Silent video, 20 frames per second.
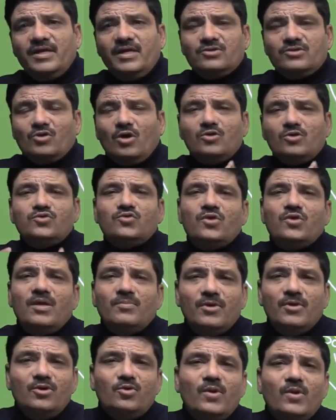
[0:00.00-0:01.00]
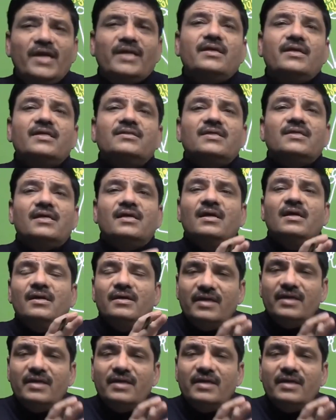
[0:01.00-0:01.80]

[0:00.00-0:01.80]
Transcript: it is also able to act as a